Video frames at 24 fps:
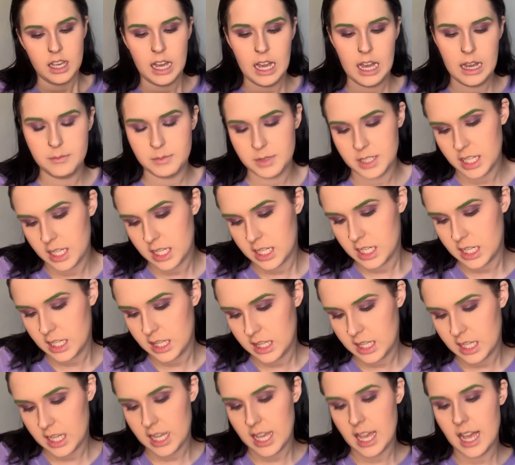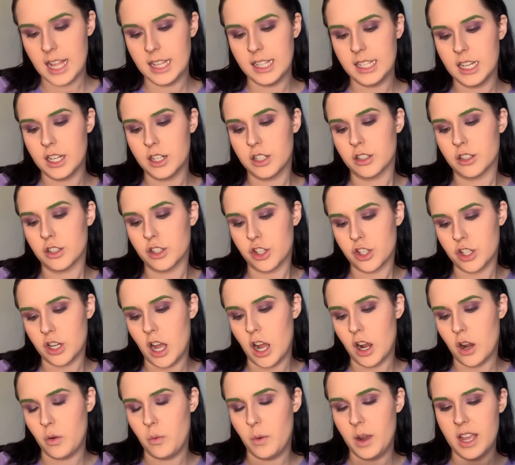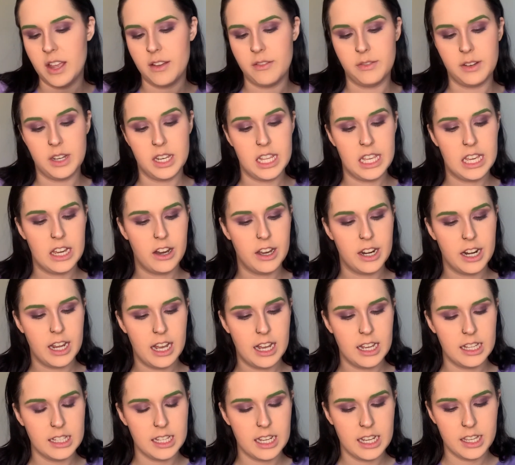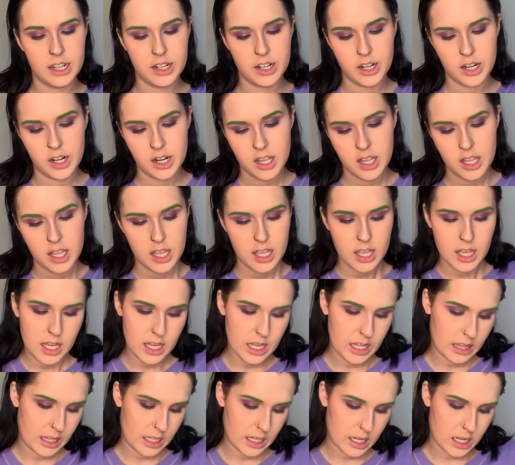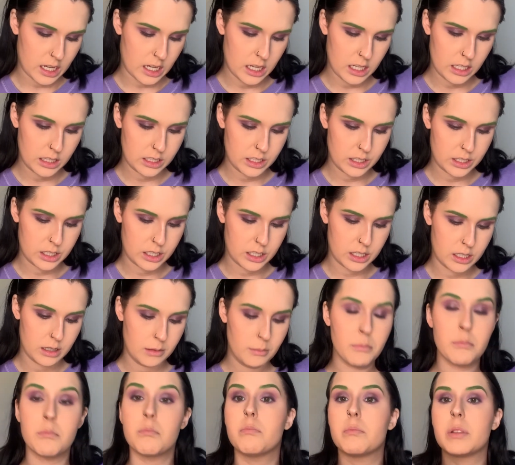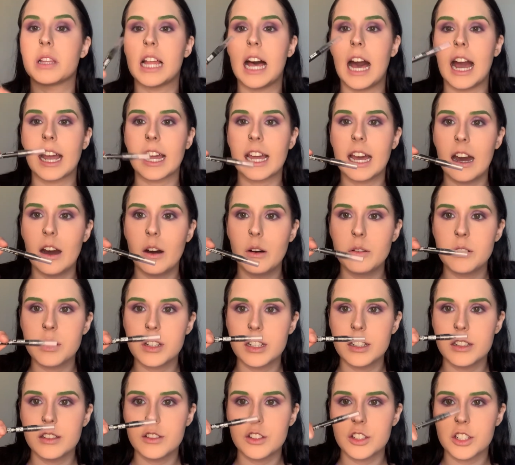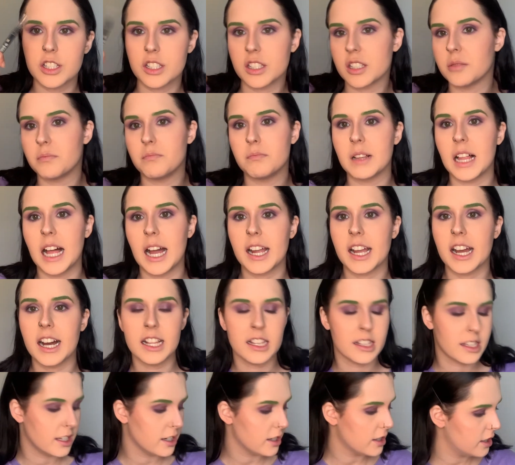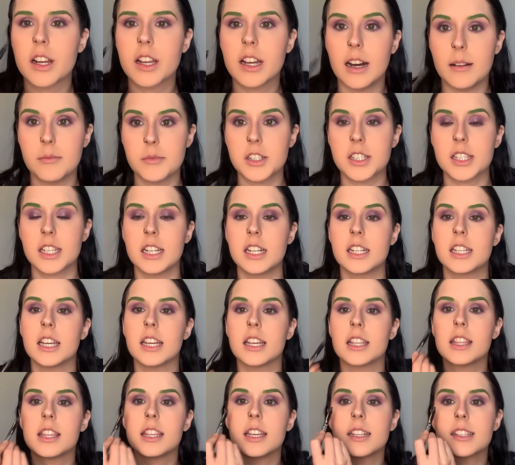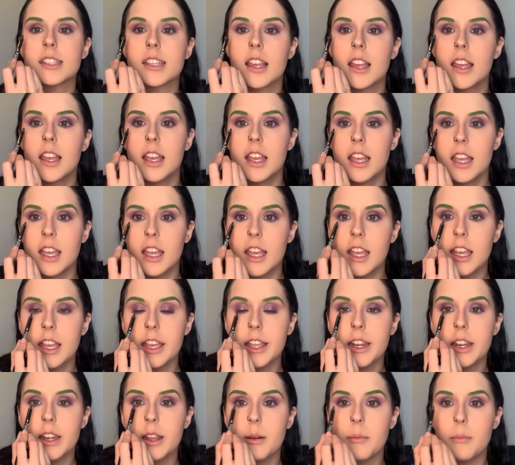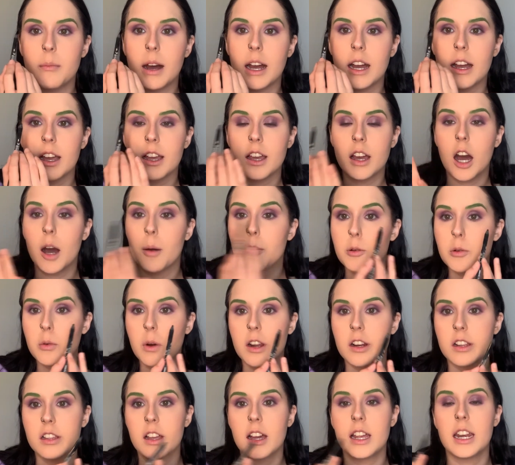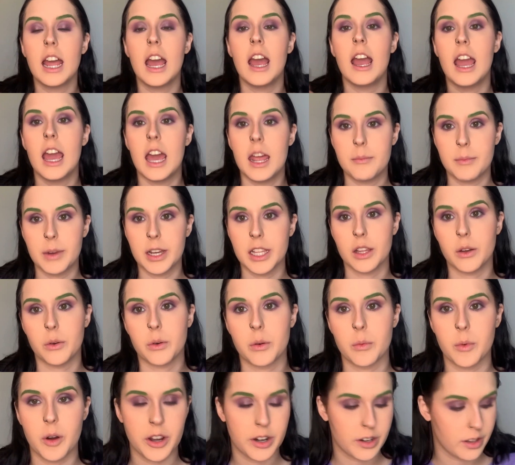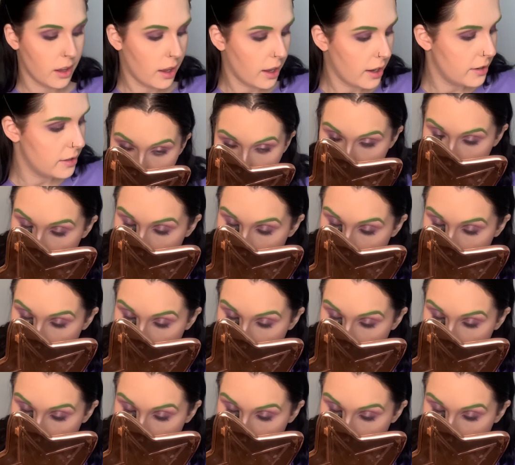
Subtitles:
I'm taking the LA Girl Shockwave Neon Eyeliner in the color Blackout. It's just a black eyeliner. I'm just gonna take this in my upper waterline and my lower waterline.